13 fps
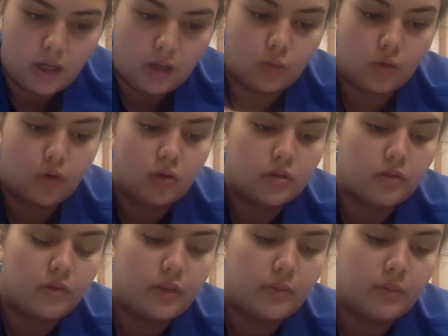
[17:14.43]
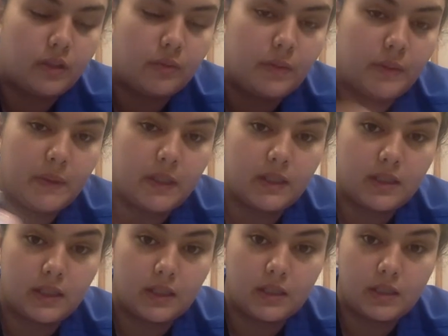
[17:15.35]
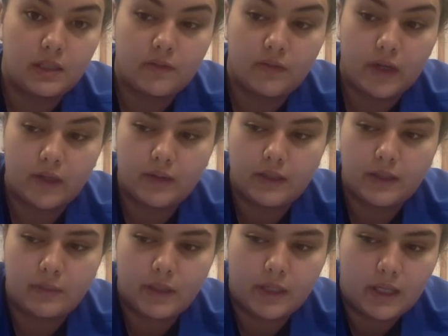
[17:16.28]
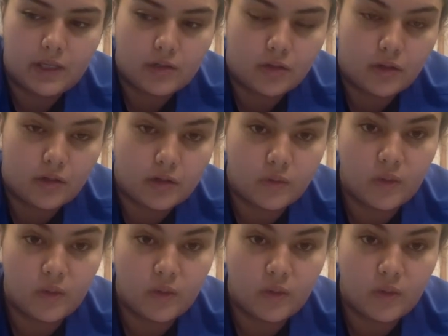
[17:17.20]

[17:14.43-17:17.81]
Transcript: And we're also going to put the PPD skin test vial in the medication cart so